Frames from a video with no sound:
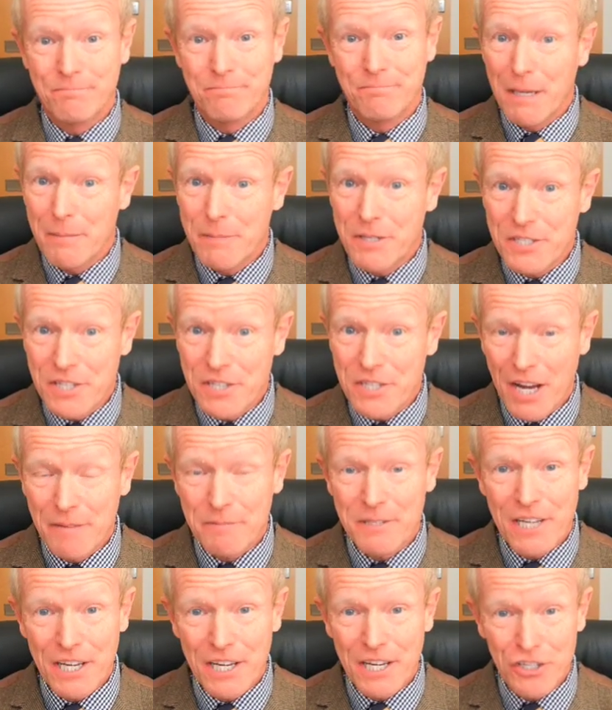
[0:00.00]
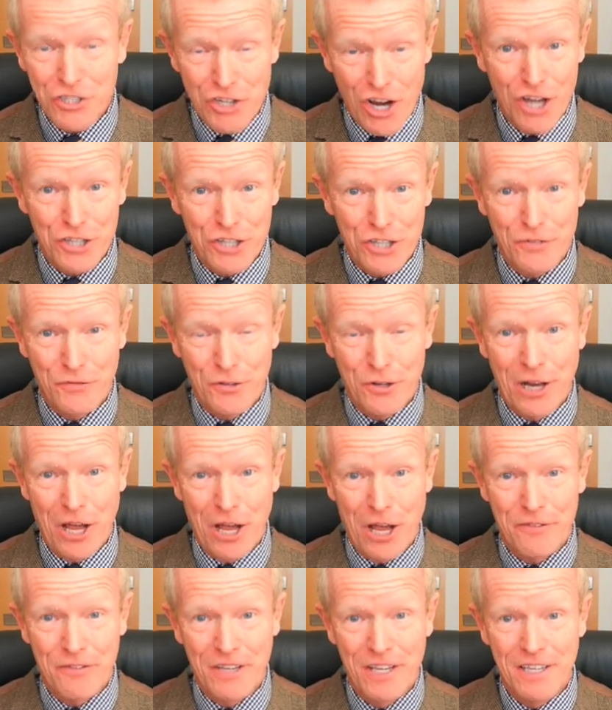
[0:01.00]
Maybe it's time to take charge of your
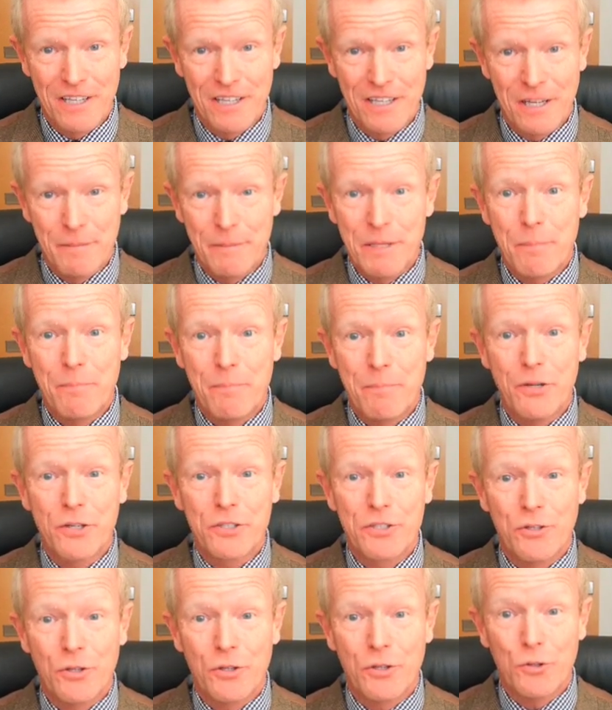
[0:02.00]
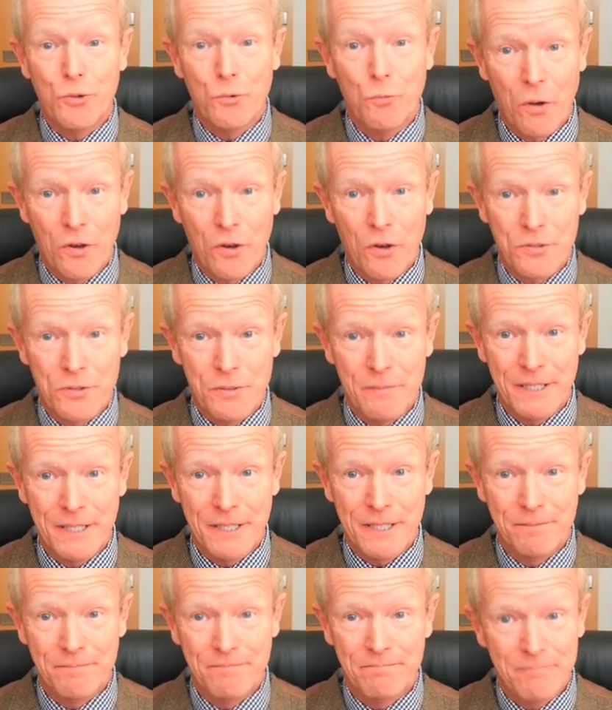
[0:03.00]
life and be the person that you want to
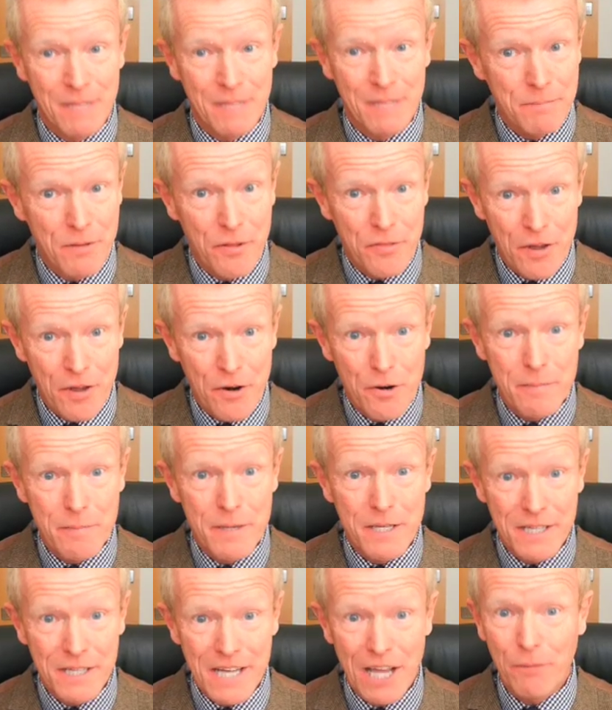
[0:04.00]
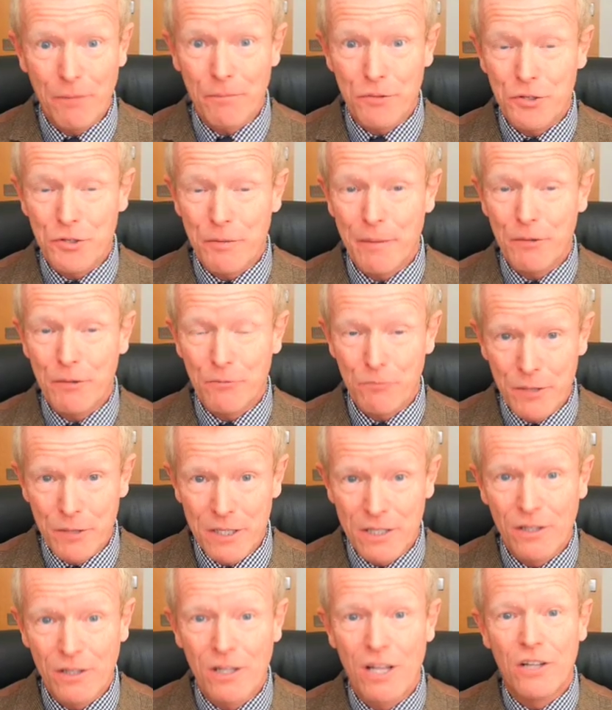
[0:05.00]
be. Hypnotherapy can help you to make
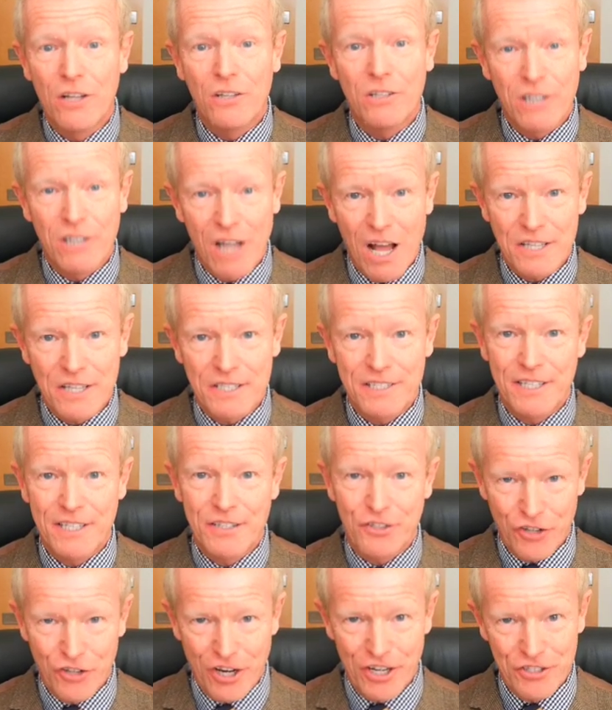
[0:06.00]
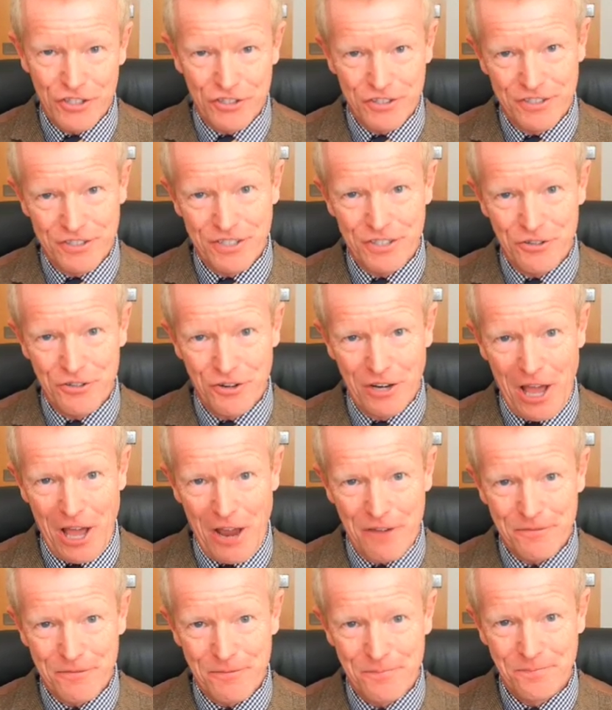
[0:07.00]
real, lasting changes in your
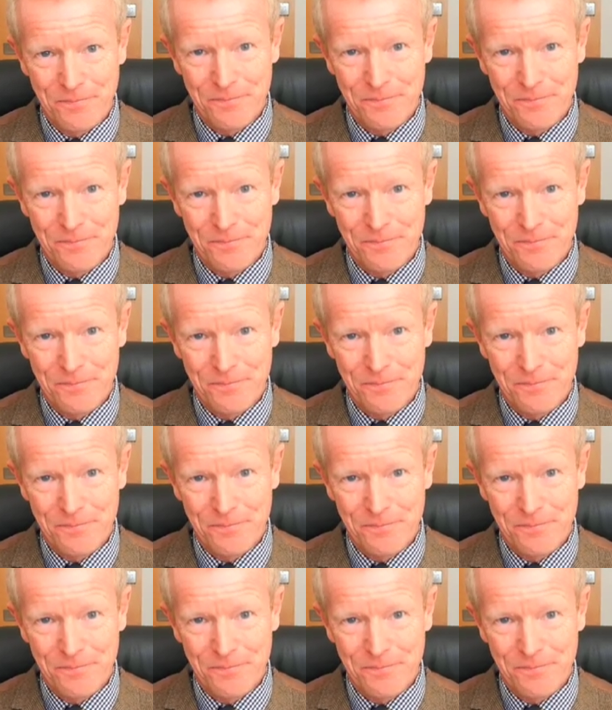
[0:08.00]
life.